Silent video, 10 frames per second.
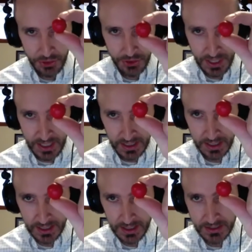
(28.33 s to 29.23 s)

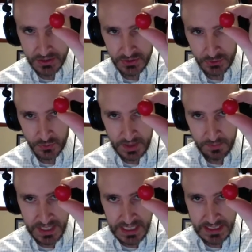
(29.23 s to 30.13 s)
thing, this little red
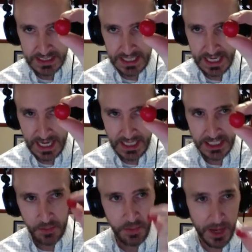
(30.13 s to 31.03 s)
piece of candy,
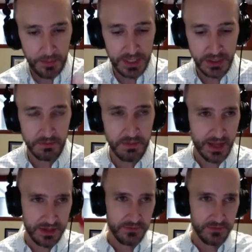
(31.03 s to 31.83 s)
you pop it in your mouth.